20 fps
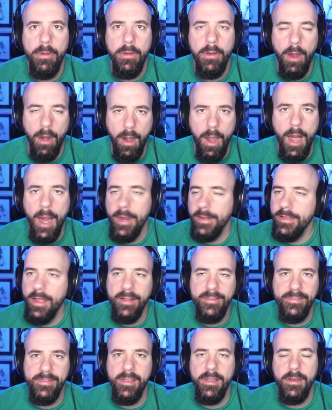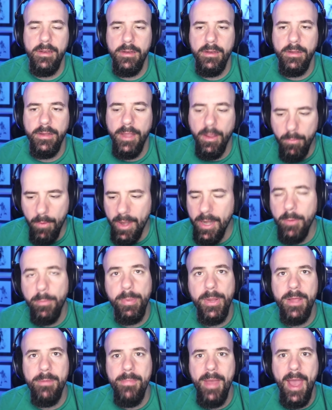All right, that's it. Get ready to
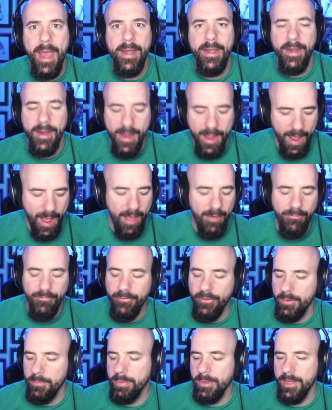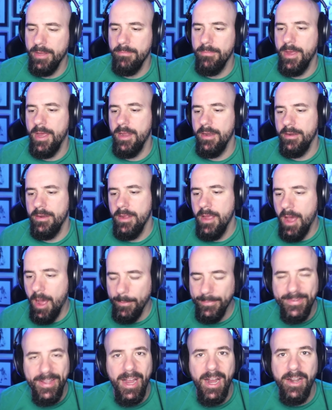play Madden. Have fun playing Madden.
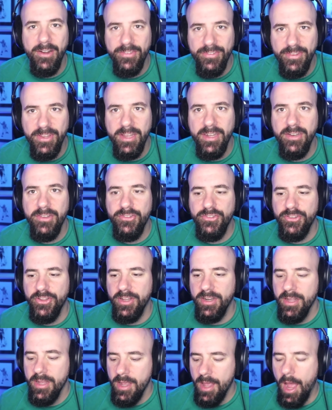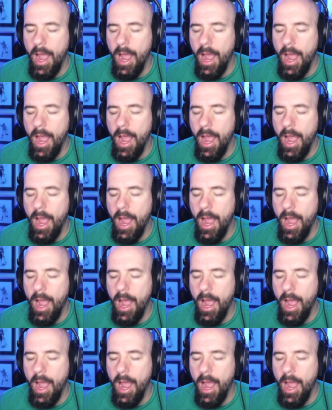I'm tired of seeing this shit.